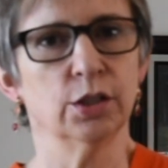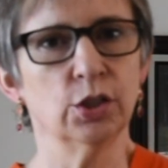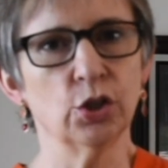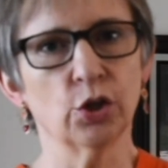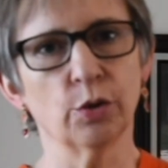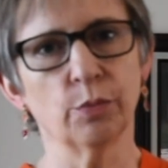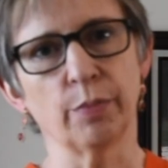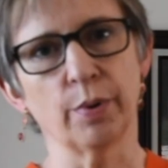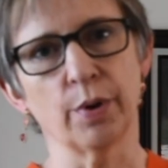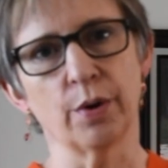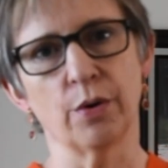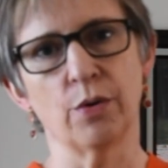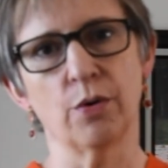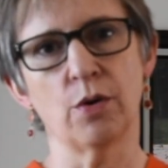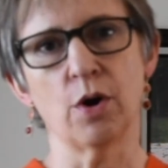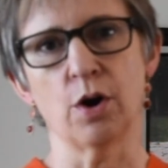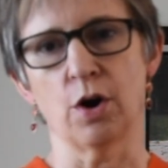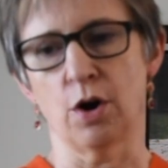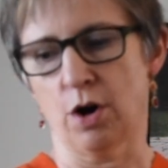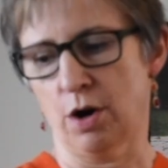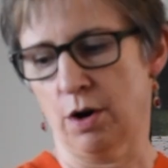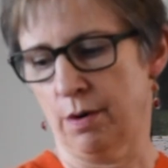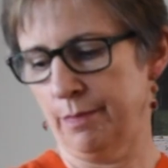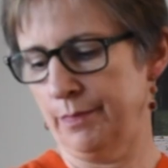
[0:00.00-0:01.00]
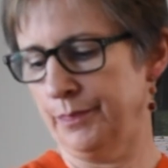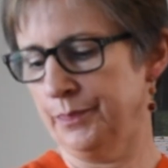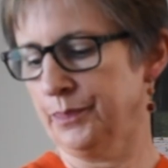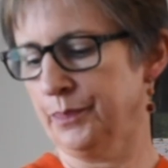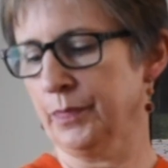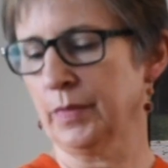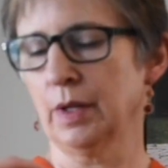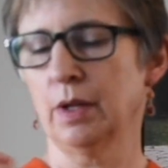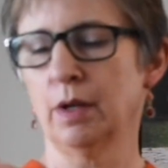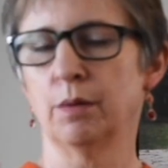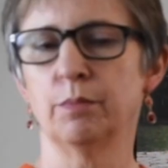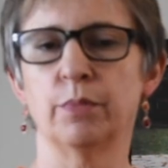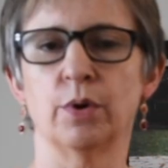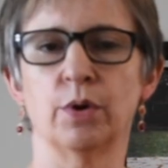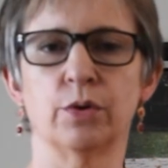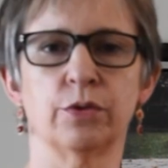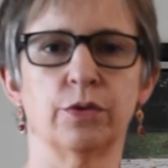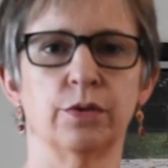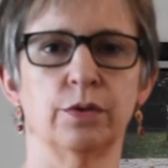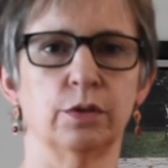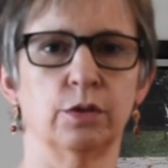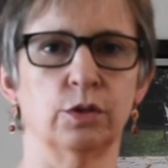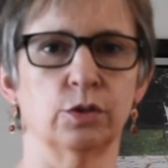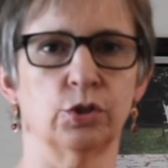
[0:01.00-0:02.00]
your bow arm,
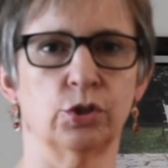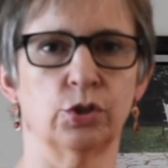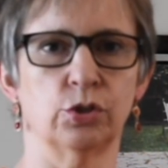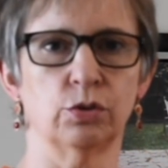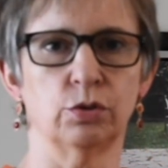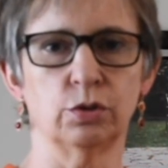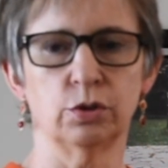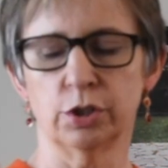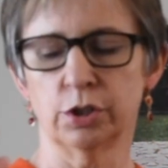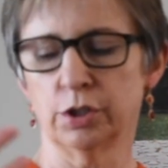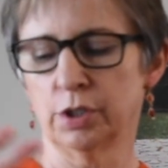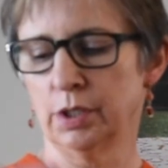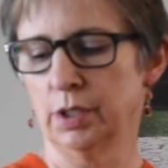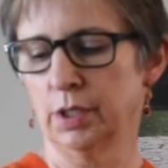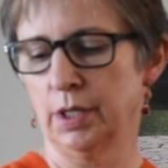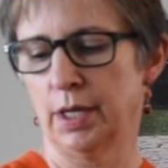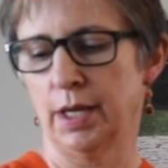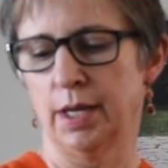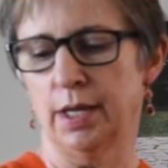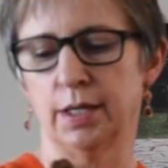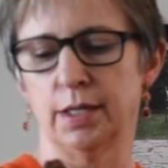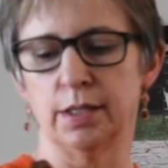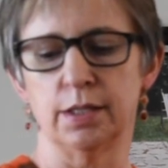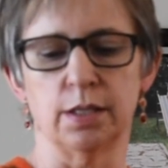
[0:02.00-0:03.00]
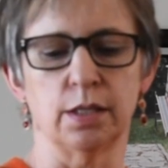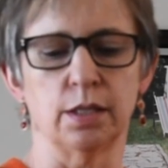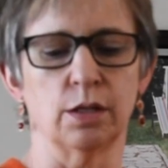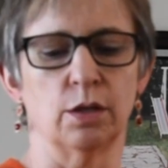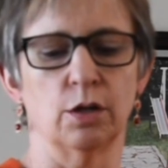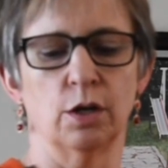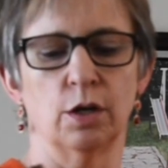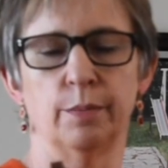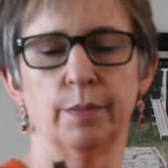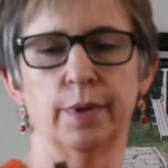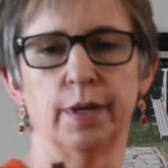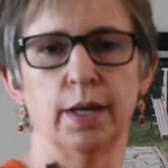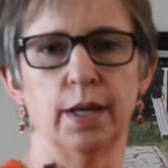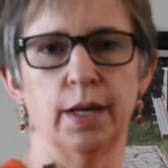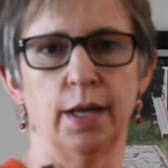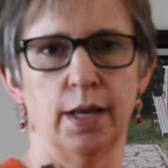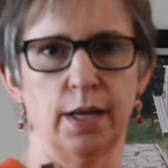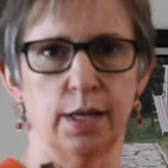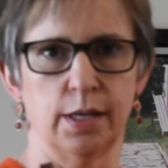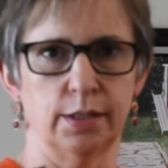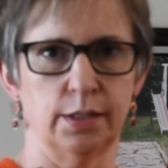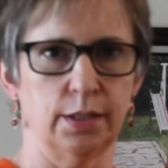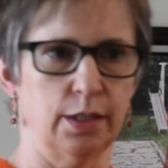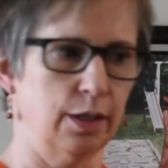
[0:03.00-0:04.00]
both in your shoulder and in the arm and
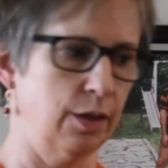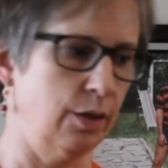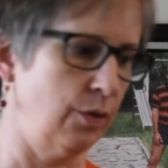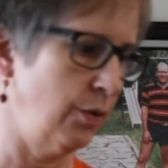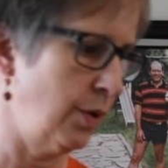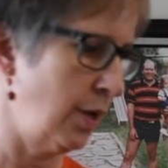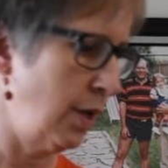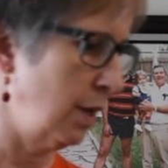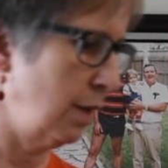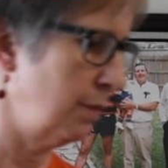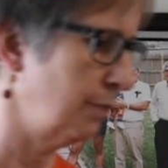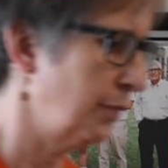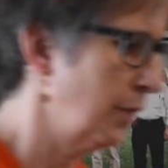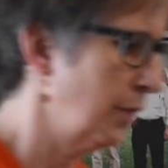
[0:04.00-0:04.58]
hand area.